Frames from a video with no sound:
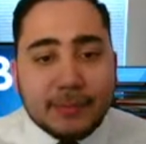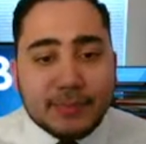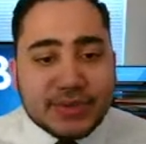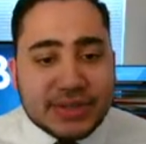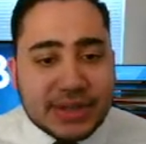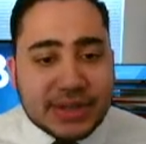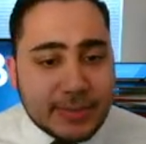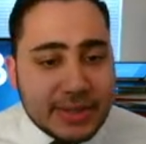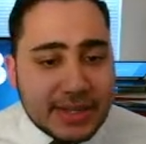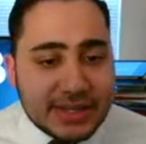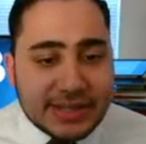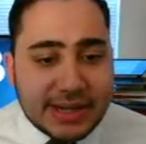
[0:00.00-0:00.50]

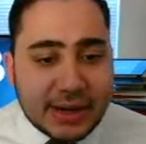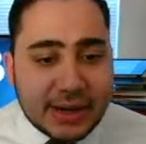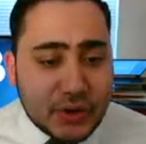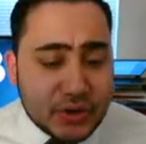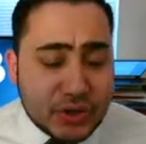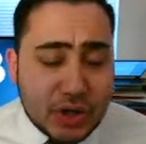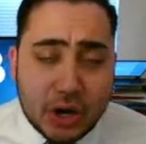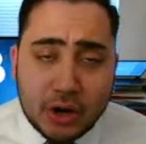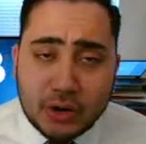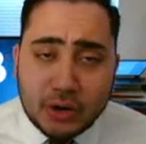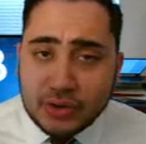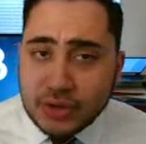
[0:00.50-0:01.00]
Some of these
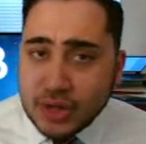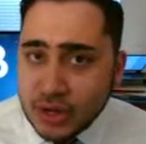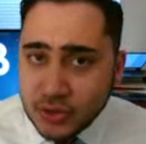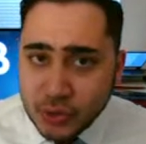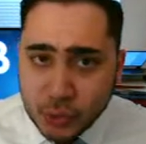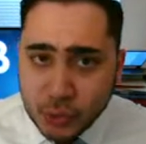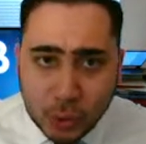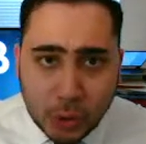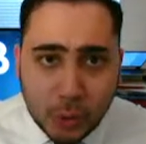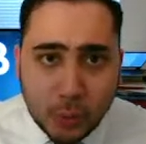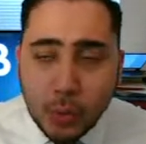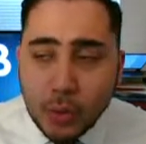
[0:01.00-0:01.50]
areas aren't
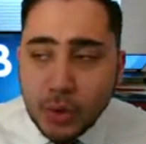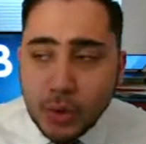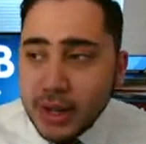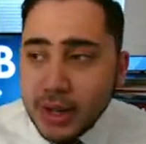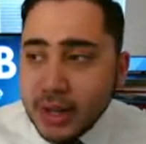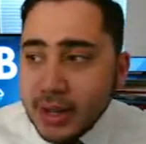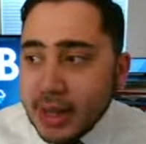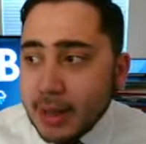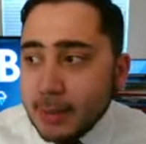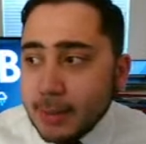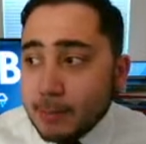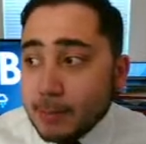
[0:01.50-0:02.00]
under a warning
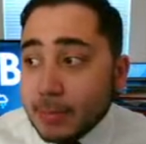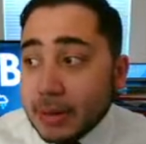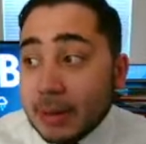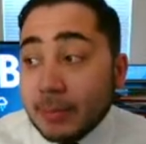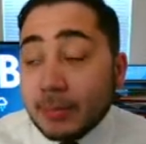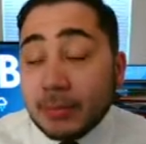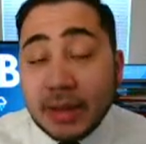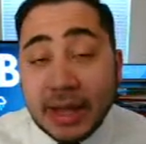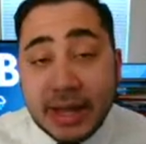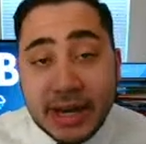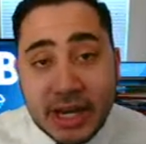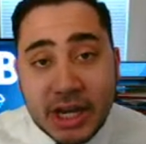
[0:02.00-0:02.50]
yet, but
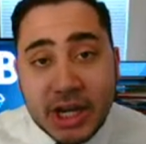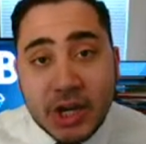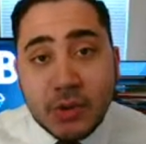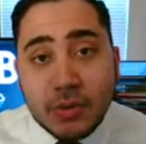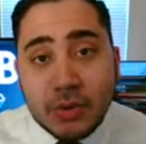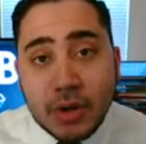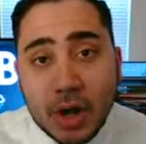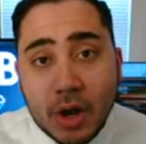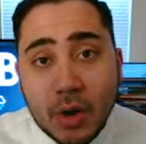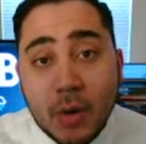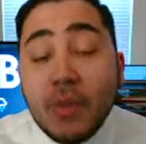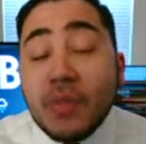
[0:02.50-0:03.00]
I'm letting you
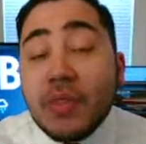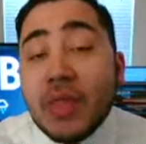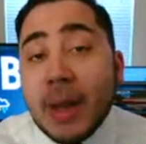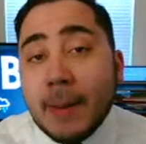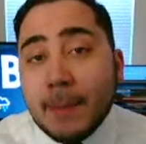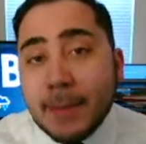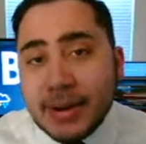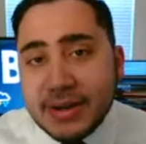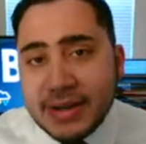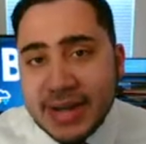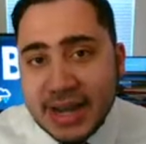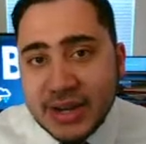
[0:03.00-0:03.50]
know
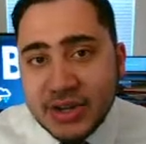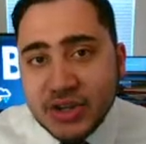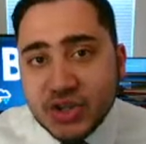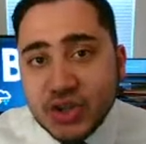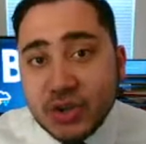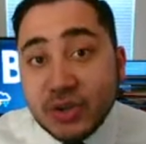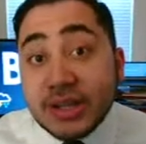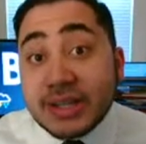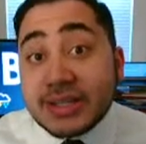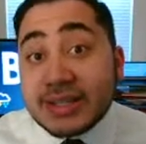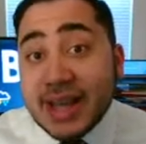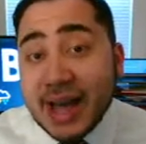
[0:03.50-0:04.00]
that
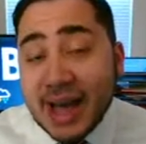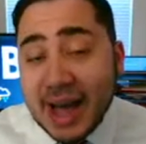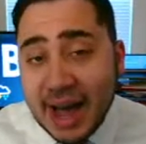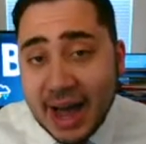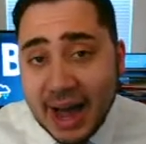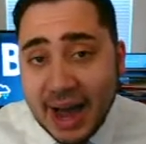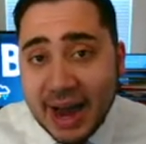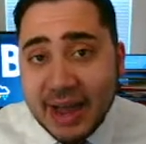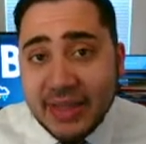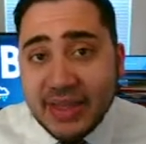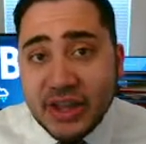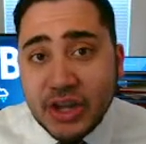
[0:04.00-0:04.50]
potential is
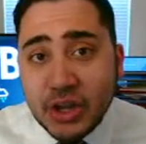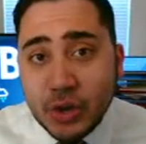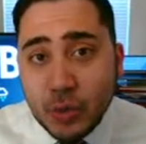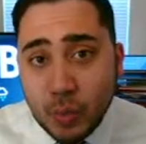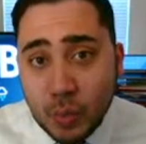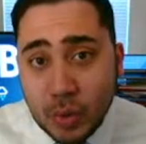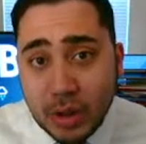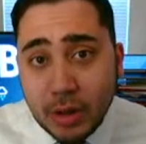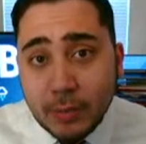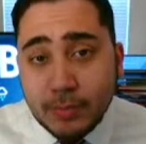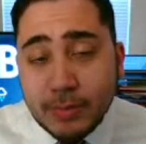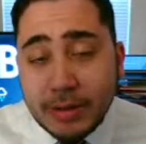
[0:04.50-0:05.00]
high that you
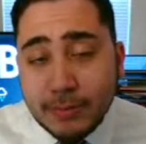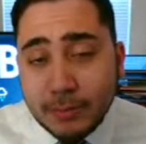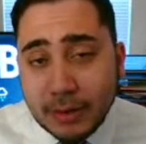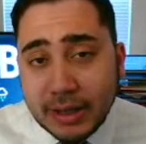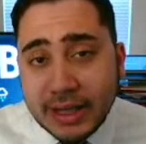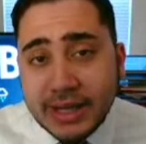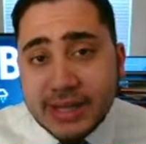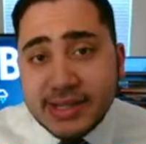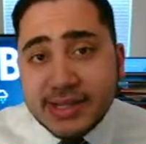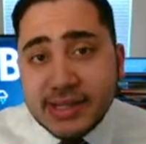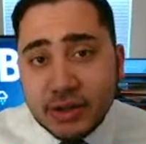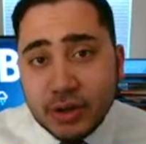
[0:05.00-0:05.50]
will be
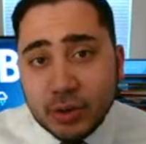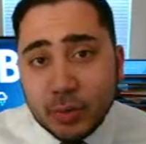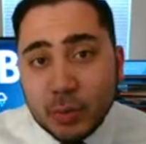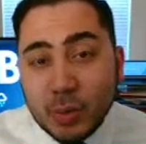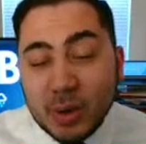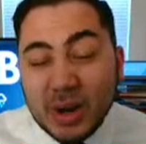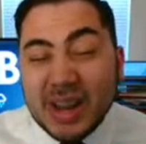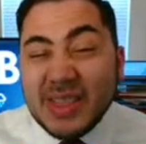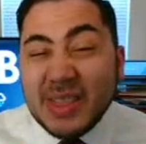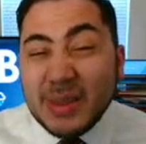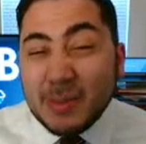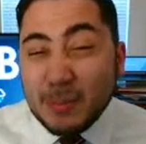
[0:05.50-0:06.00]
placed under
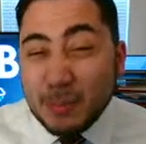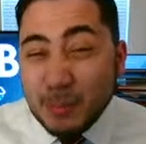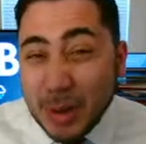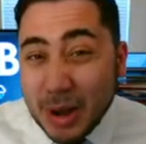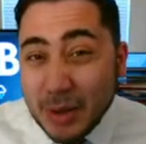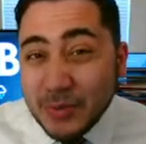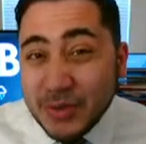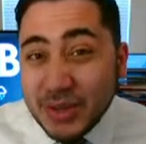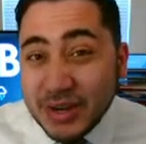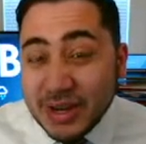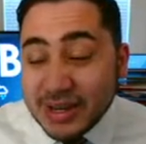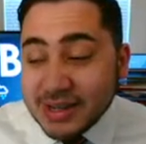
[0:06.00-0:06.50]
one in
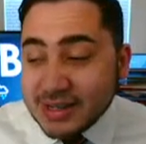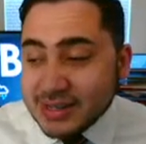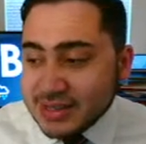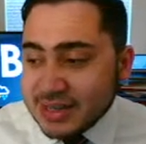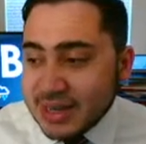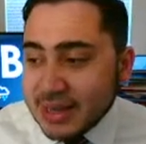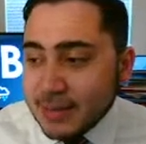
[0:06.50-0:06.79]
about the next